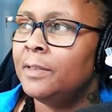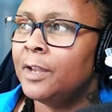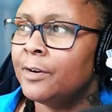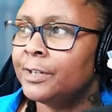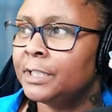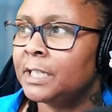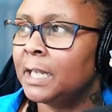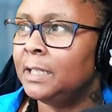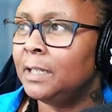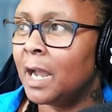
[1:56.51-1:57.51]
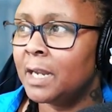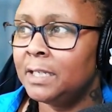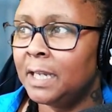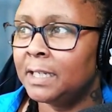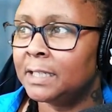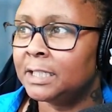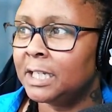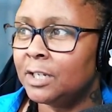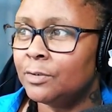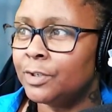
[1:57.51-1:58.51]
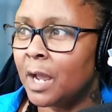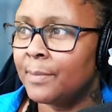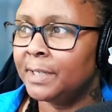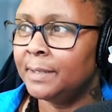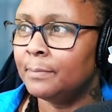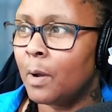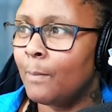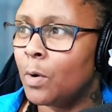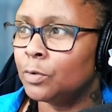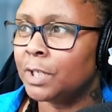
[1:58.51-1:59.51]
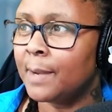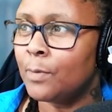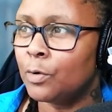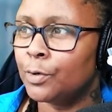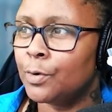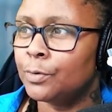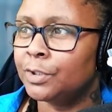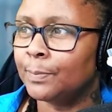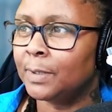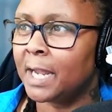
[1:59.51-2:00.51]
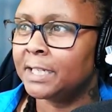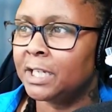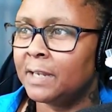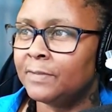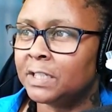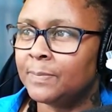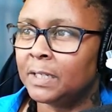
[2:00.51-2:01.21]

there is not yet a single dominant multimodal supply chain